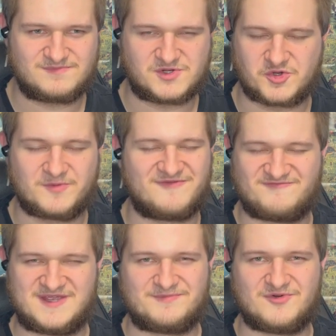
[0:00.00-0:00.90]
group of
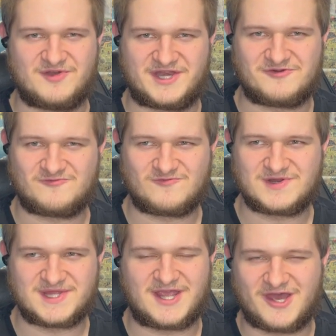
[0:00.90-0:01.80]
people, and it
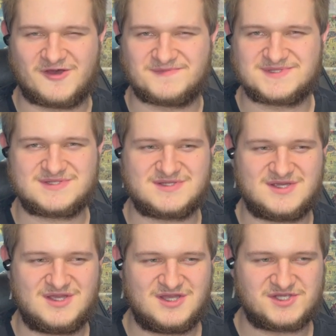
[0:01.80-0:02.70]
really helps
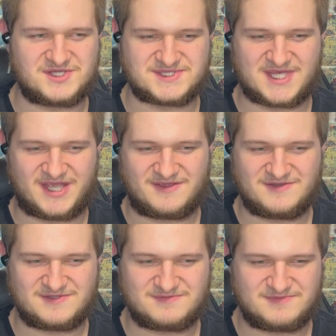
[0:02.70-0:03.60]
just like
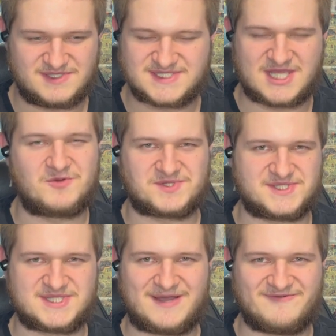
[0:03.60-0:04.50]
distinguish
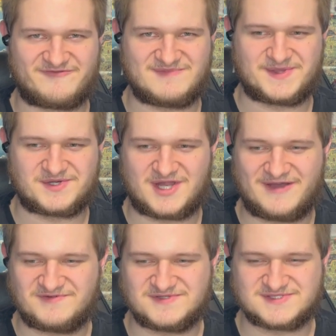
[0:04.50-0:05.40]
this novel from other
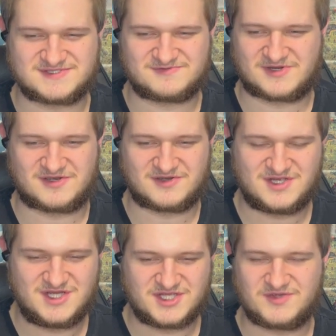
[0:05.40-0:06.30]
novels where
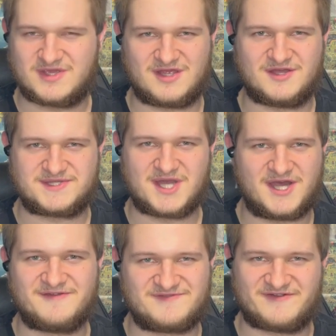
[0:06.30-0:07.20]
you get a
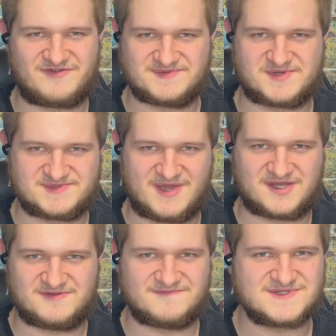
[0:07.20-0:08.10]
ton of different
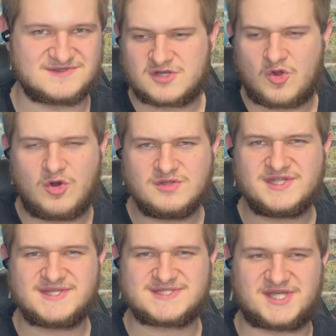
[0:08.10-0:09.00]
perspectives.
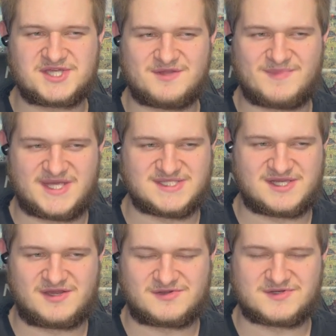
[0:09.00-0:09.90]
Holden is such an amazing
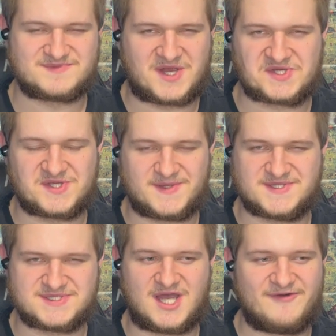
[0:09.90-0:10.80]
character, especially in
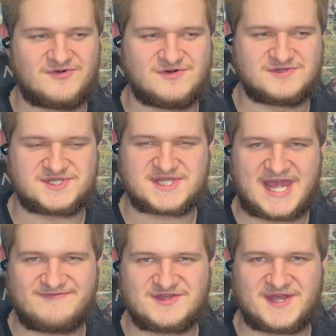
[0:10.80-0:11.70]
this novel. Just
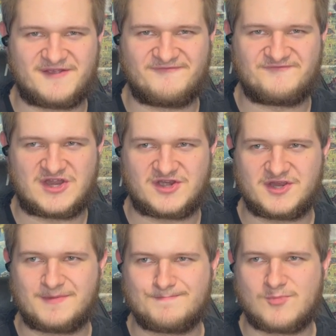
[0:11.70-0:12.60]
having like a
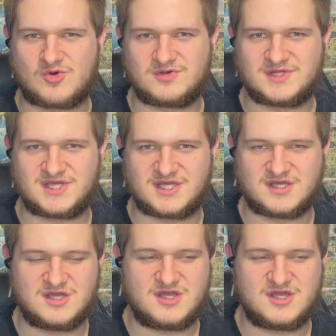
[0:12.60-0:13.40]
very morally,